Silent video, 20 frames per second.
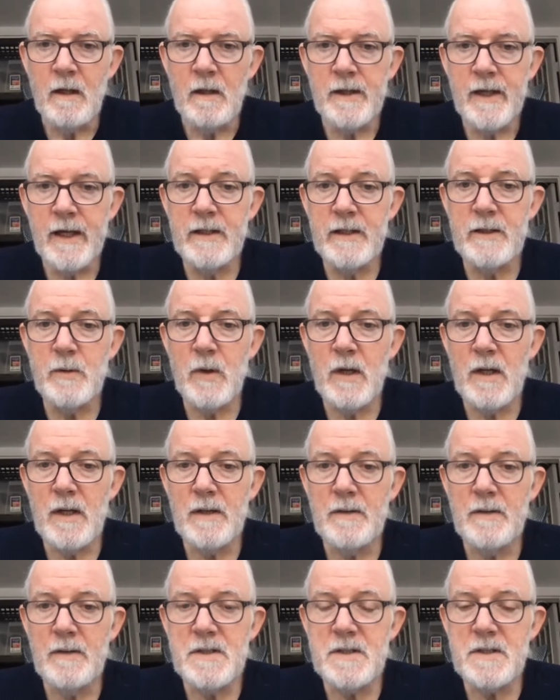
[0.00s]
Can you,
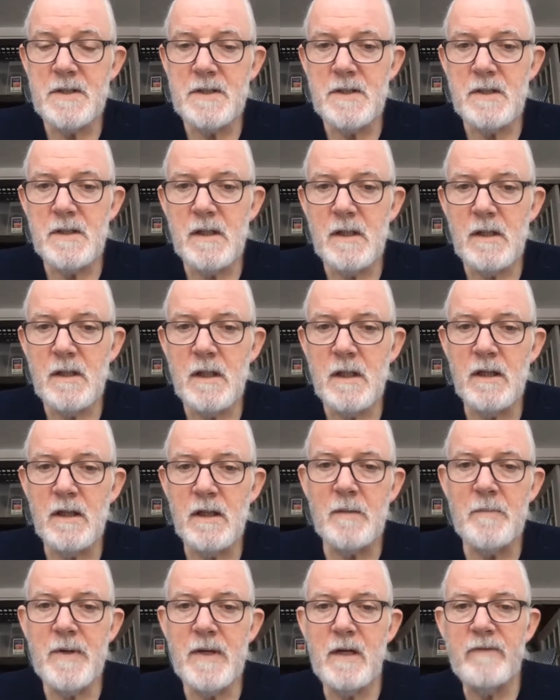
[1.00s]
uh, this is a
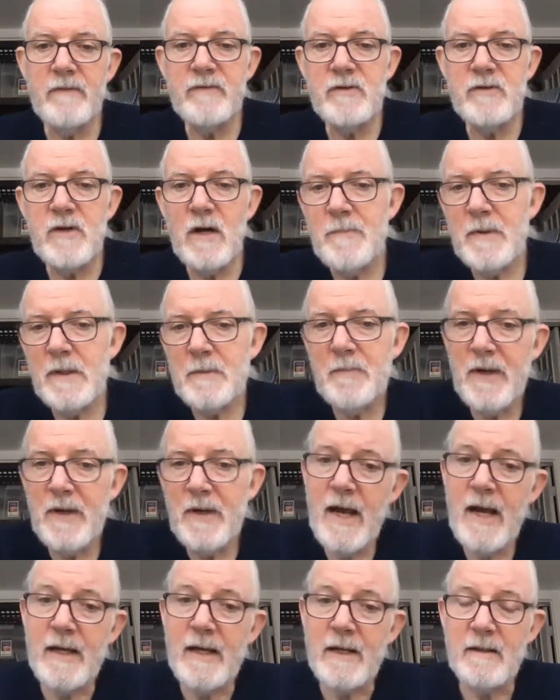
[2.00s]
little bit off topic, but
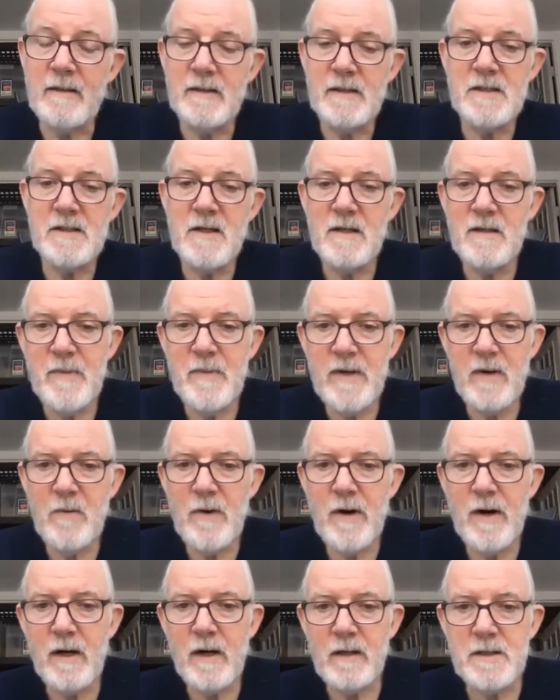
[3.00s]
hey, it's all about
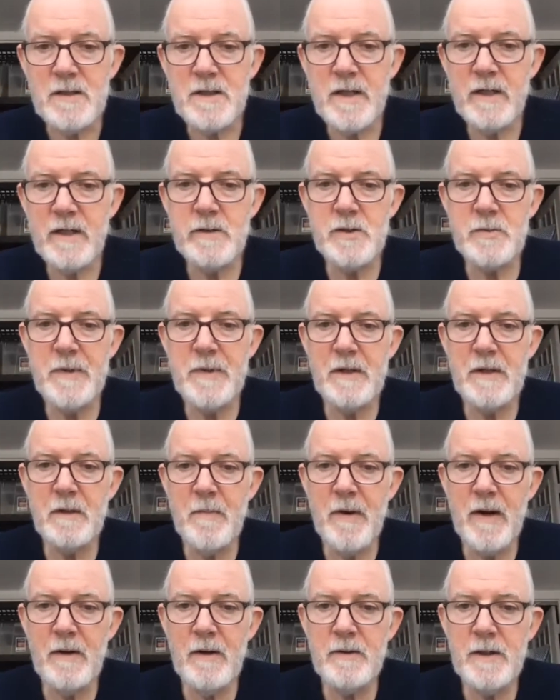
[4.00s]
wireless. Can you speak
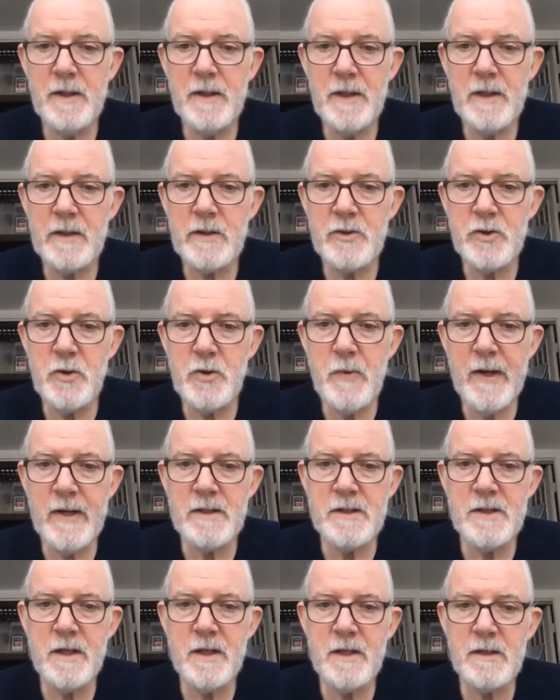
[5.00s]
about needing two
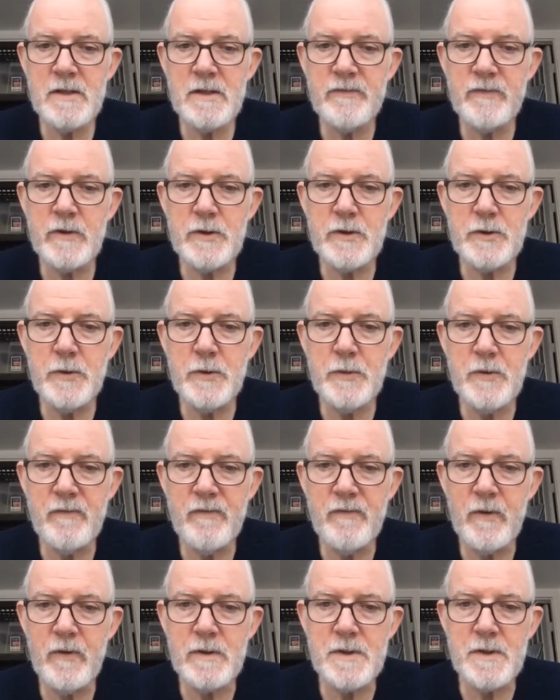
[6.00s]
antennas for true
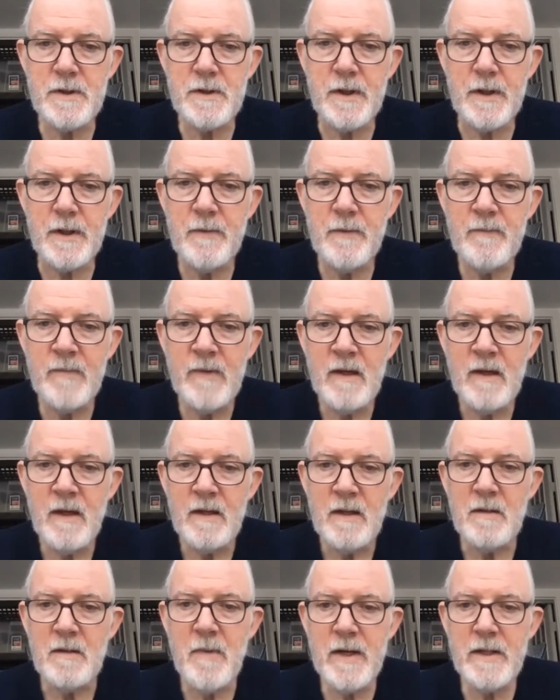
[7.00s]
diversity?
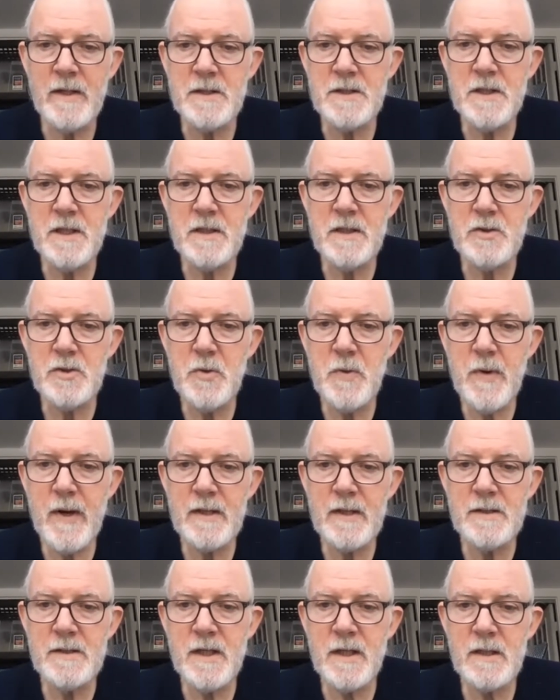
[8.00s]
The mics need two
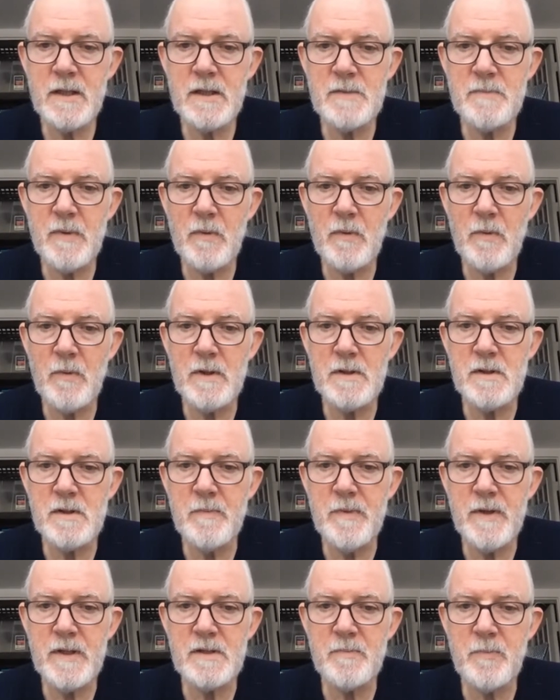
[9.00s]
antennas, but what is the
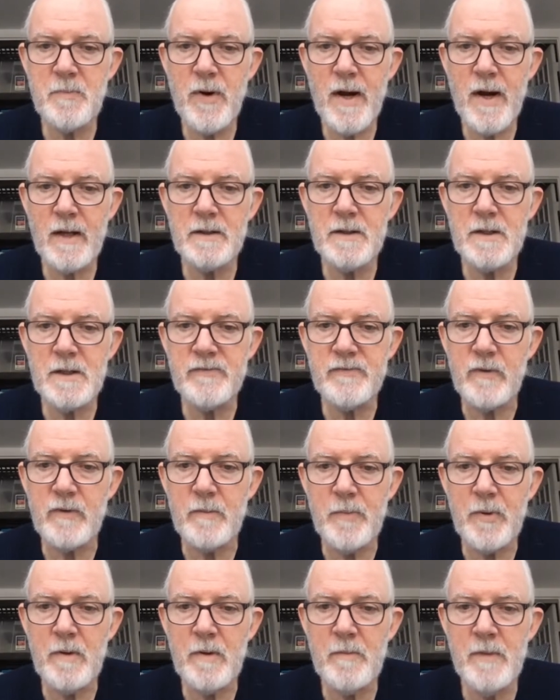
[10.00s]
best practice for
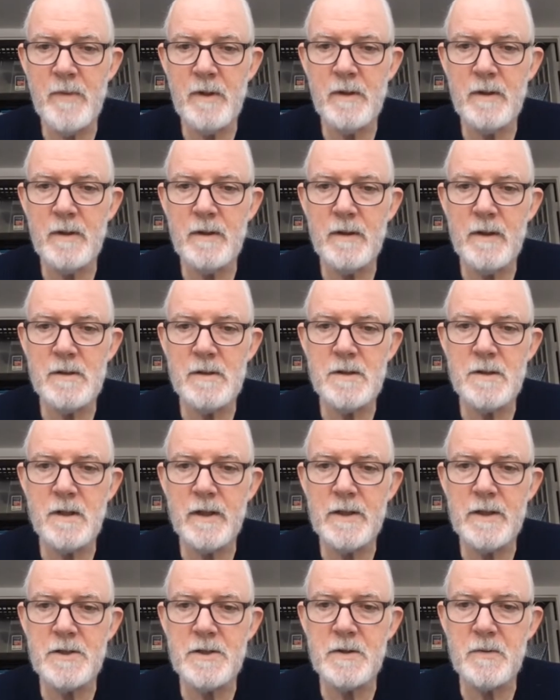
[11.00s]
permanent
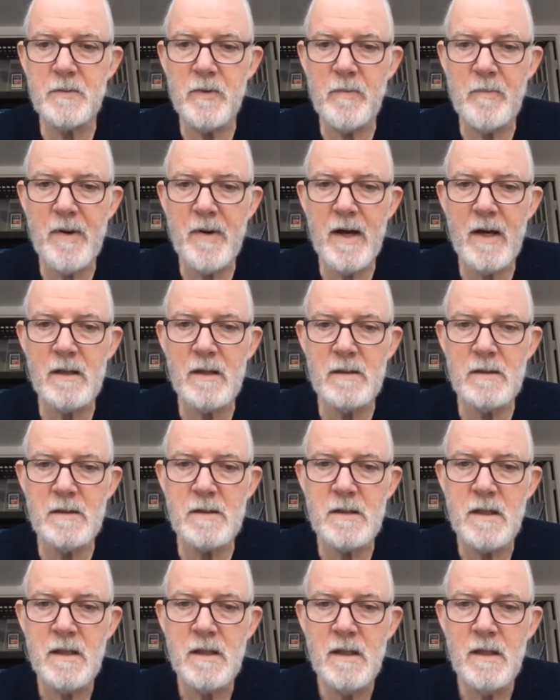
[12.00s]
installation with paddles?